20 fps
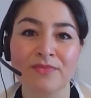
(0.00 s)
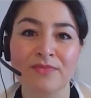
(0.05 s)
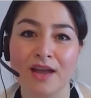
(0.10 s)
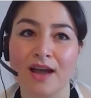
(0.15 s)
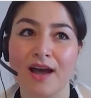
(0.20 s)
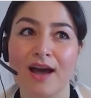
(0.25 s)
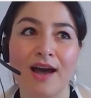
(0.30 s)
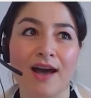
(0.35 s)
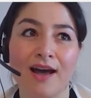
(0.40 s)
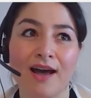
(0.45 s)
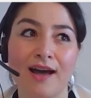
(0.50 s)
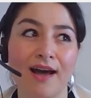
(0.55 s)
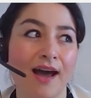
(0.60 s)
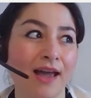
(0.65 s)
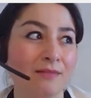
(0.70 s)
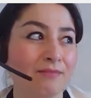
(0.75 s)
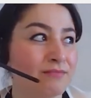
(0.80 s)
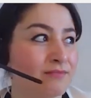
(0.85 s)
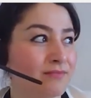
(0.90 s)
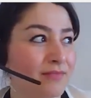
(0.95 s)
Uh,
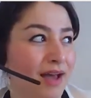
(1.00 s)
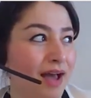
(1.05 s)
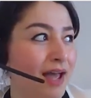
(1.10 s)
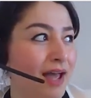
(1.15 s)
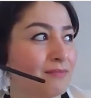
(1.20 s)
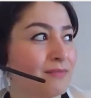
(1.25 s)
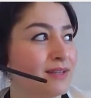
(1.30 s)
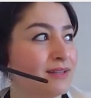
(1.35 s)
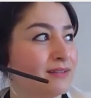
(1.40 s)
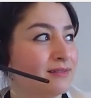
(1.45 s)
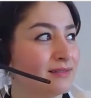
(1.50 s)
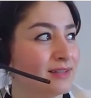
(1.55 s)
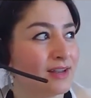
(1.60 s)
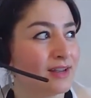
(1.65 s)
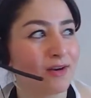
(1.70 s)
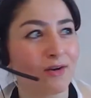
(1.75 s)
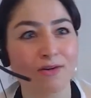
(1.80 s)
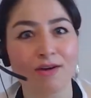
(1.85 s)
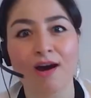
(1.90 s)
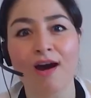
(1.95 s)
I'm I'm in you
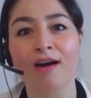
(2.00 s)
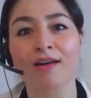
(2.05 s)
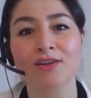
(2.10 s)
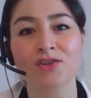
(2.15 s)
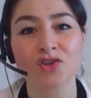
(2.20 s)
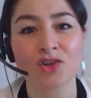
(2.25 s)
know cottage